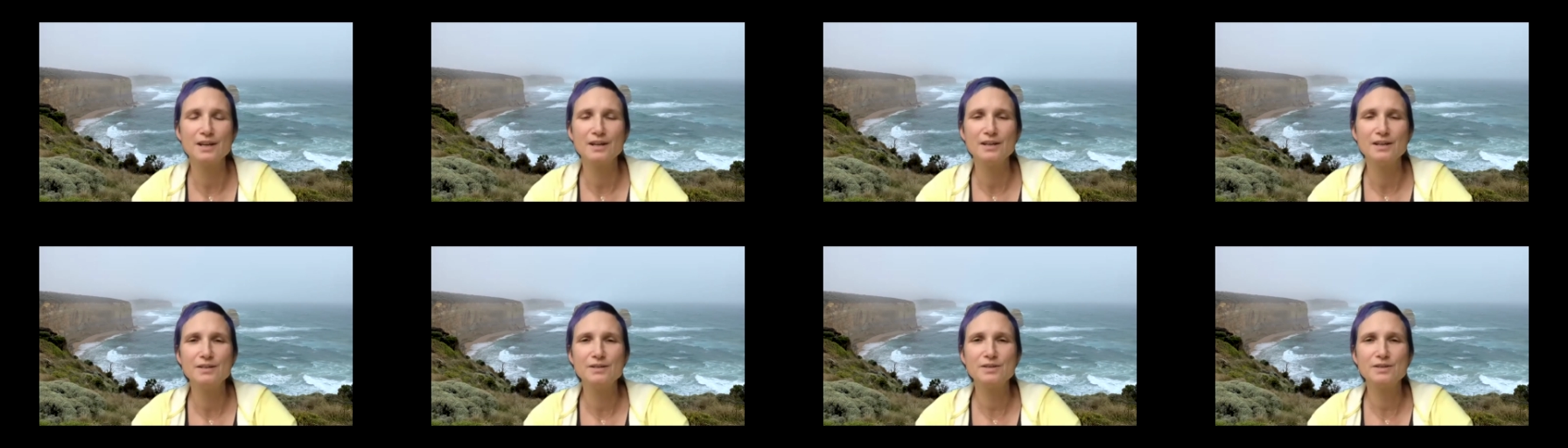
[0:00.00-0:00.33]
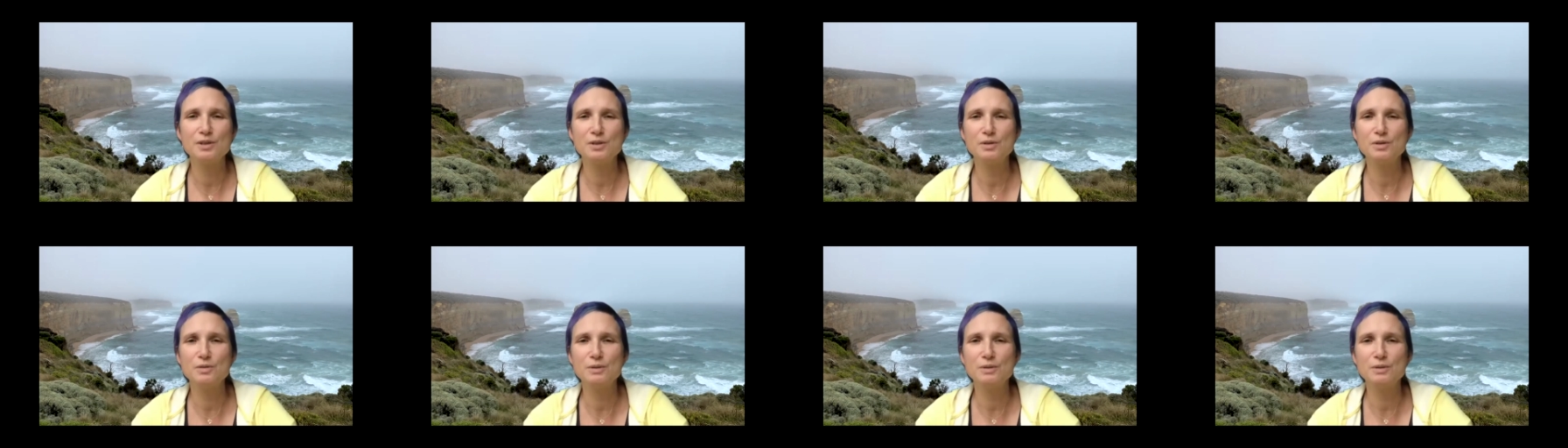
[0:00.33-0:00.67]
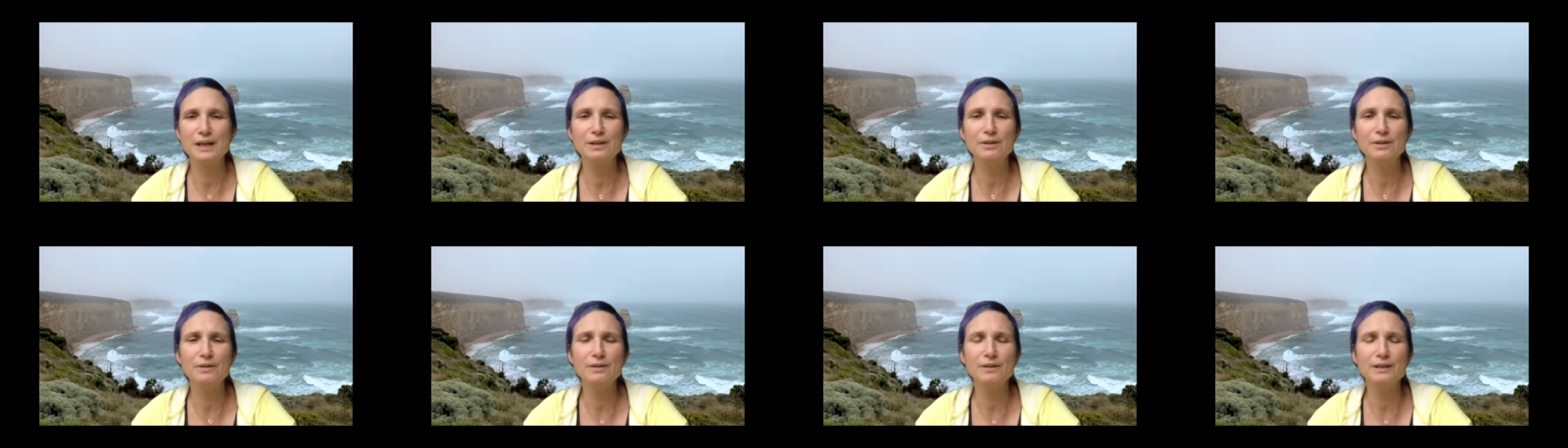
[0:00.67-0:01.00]
So can
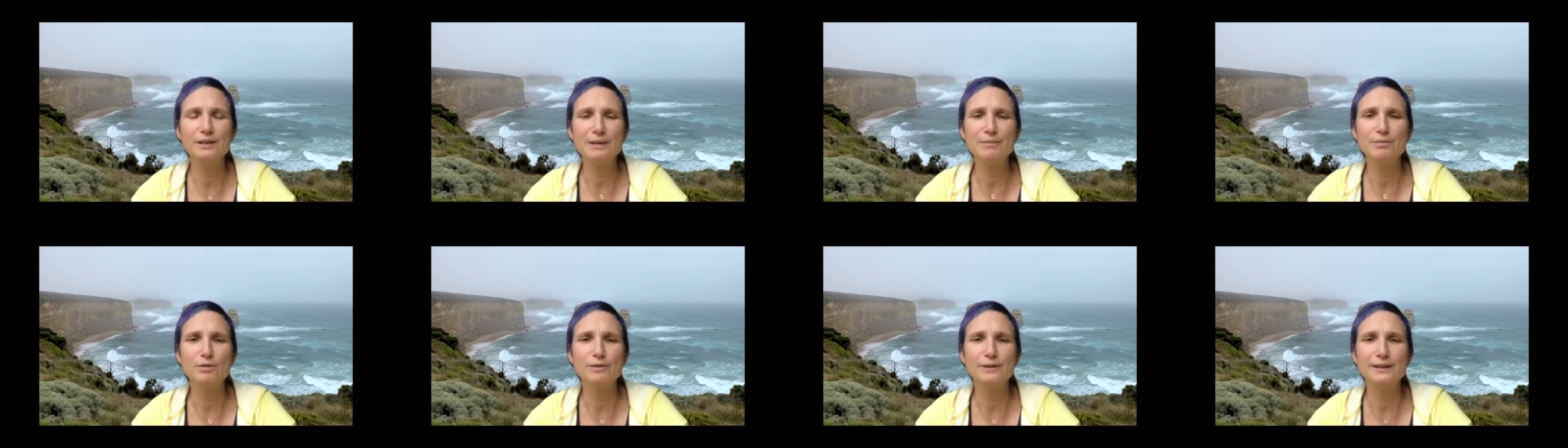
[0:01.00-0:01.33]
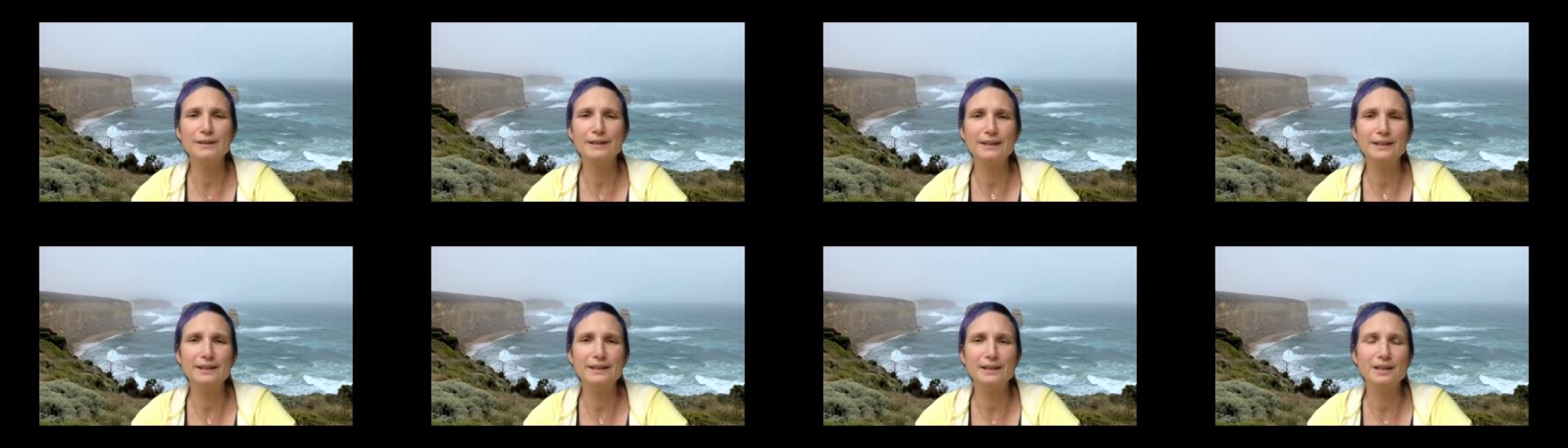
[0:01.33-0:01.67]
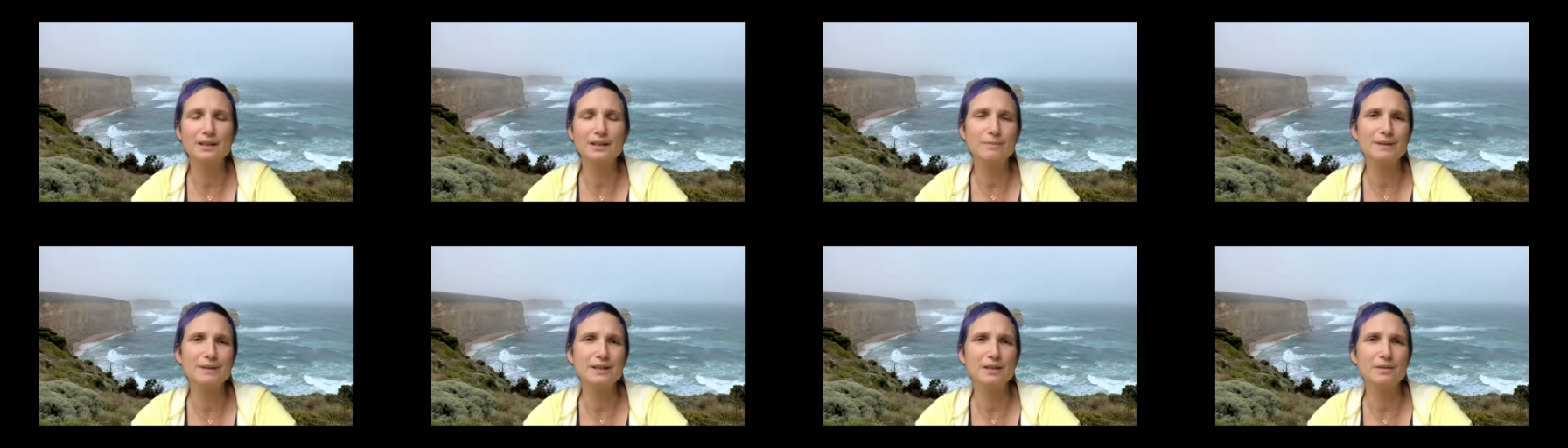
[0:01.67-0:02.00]
you elaborate a little
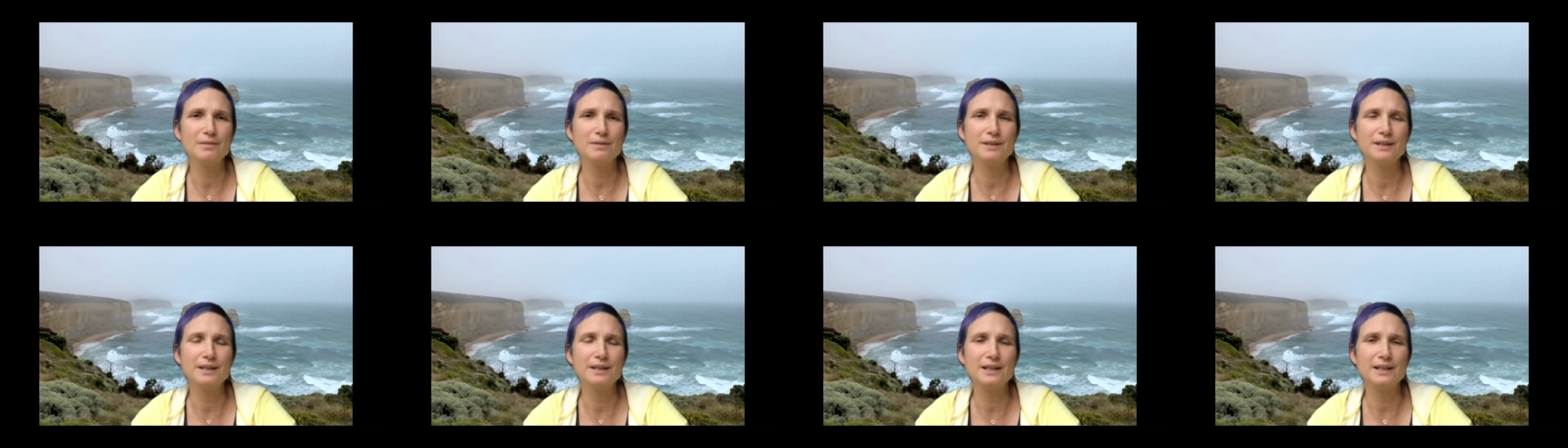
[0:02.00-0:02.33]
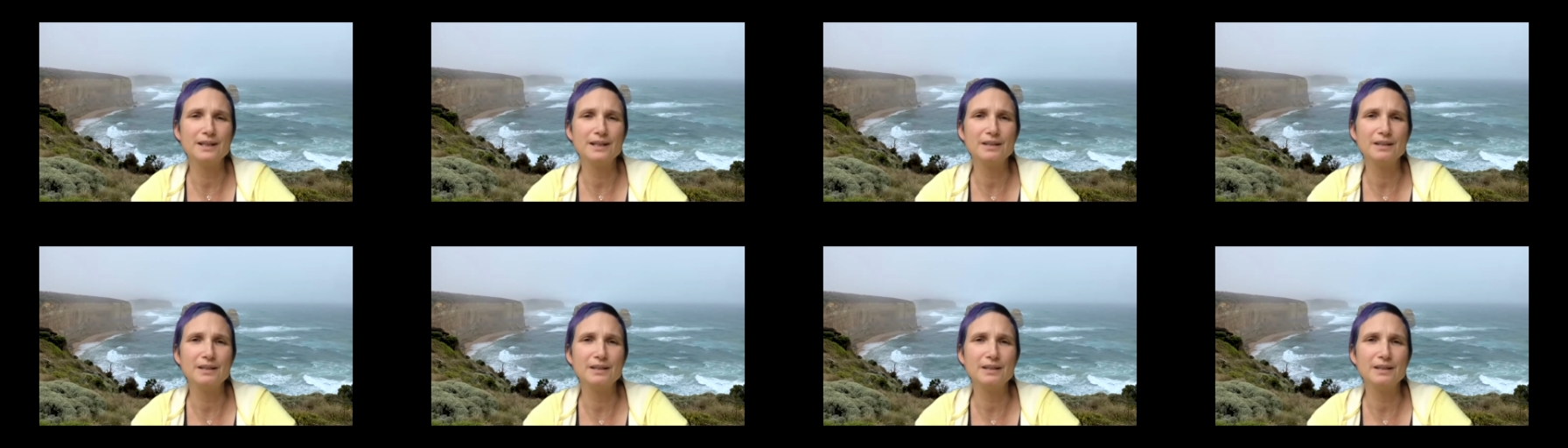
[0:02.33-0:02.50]
bit on that?